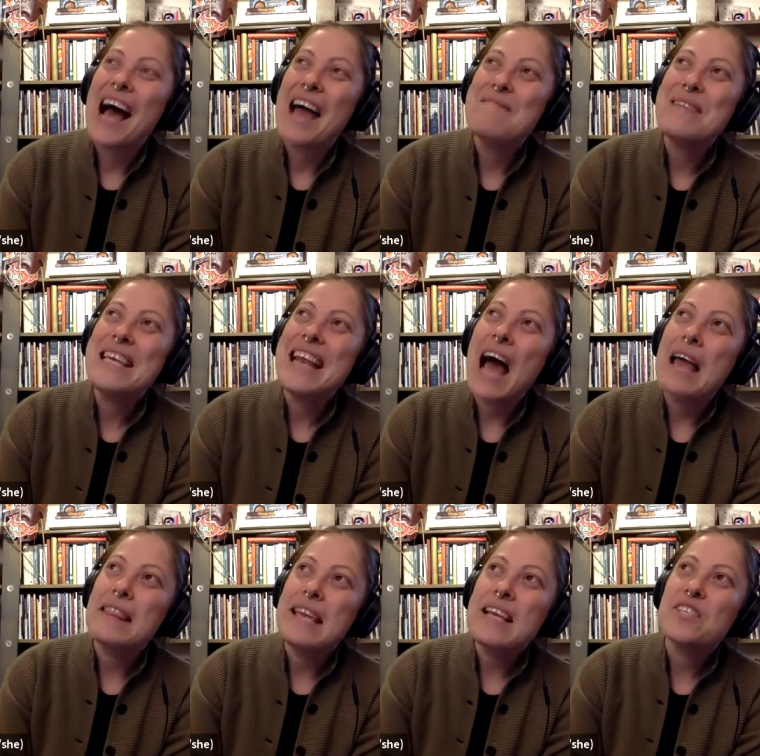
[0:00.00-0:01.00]
i mean i
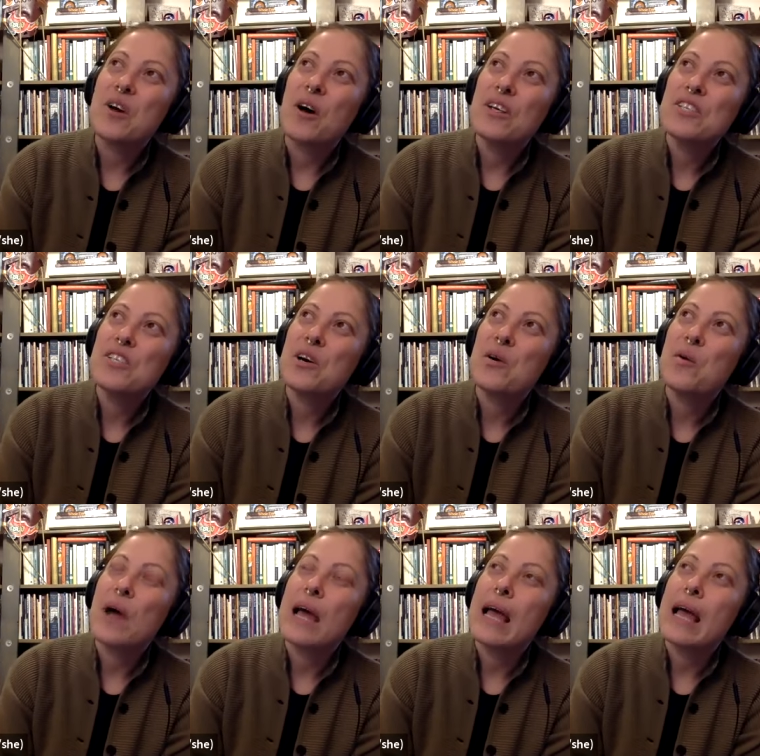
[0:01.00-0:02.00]
think it's also